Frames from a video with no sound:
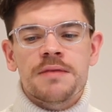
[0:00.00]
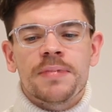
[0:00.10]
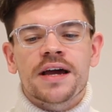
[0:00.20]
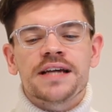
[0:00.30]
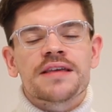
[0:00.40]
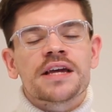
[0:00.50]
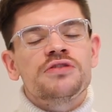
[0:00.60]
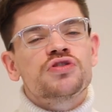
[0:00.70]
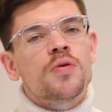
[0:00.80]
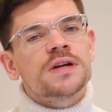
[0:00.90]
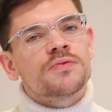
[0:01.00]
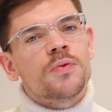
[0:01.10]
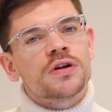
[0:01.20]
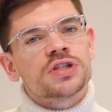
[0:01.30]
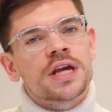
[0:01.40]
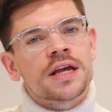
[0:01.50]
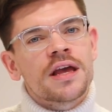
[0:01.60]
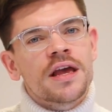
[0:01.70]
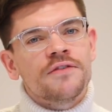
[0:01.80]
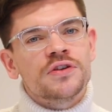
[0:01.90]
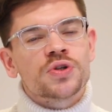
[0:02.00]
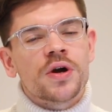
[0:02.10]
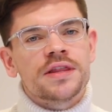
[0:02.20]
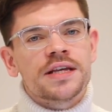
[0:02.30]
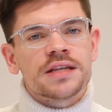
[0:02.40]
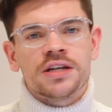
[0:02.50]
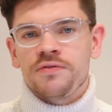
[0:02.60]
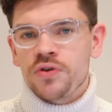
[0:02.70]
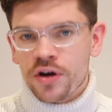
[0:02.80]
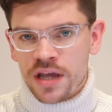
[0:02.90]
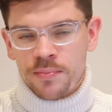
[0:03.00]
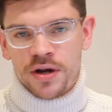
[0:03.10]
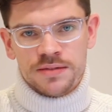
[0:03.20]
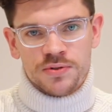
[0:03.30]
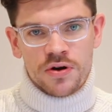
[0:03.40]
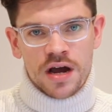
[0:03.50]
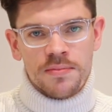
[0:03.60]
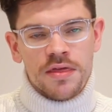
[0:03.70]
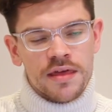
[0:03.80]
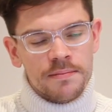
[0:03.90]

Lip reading: But guys, thank you so much for watching. If you enjoyed this and you've not yet pressed subscribe,